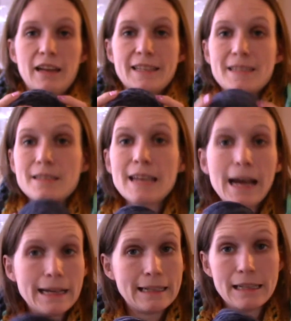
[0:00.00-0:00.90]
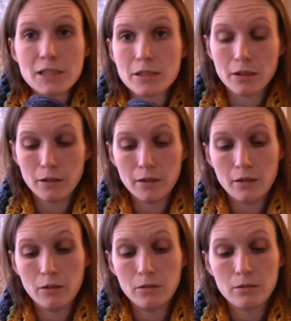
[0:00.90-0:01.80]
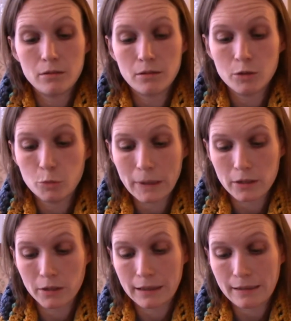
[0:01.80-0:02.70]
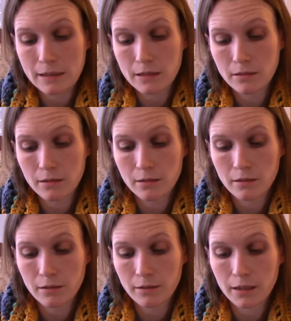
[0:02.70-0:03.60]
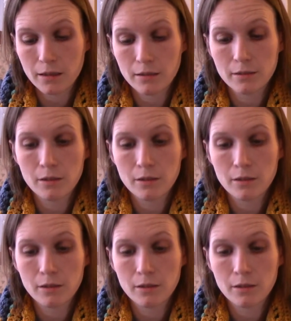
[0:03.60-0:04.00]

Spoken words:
It's the tiniest yarn though. Oh my goodness. Like,